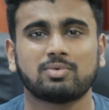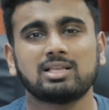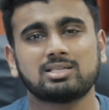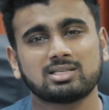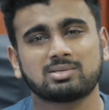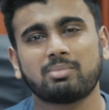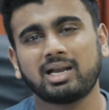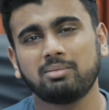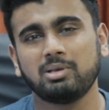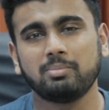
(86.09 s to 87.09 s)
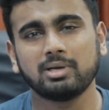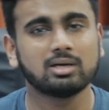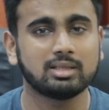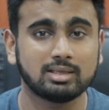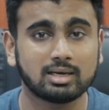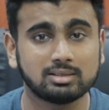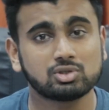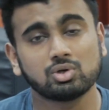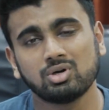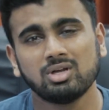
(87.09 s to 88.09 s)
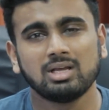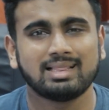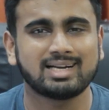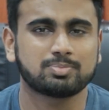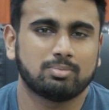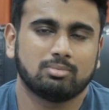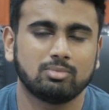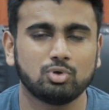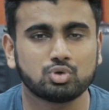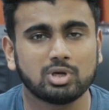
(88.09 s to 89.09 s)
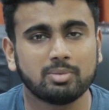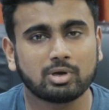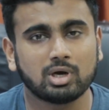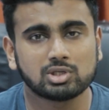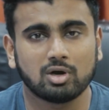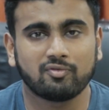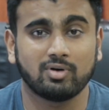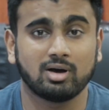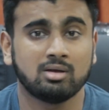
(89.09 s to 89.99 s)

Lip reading: One chest might be bigger than the other, so that's usually because of